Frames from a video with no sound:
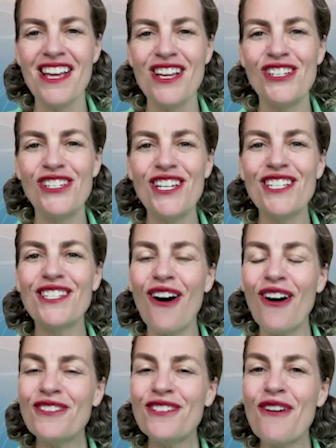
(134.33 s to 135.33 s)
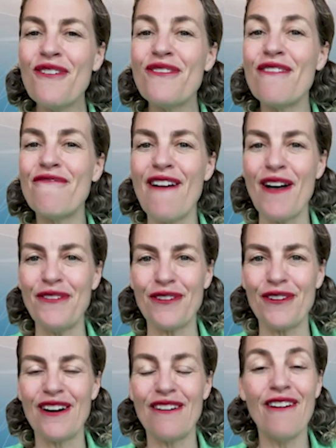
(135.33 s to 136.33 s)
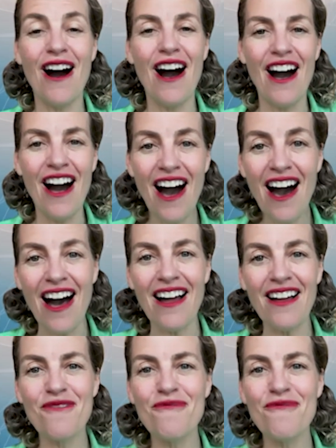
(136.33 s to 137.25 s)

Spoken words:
She's also the founder of AHA,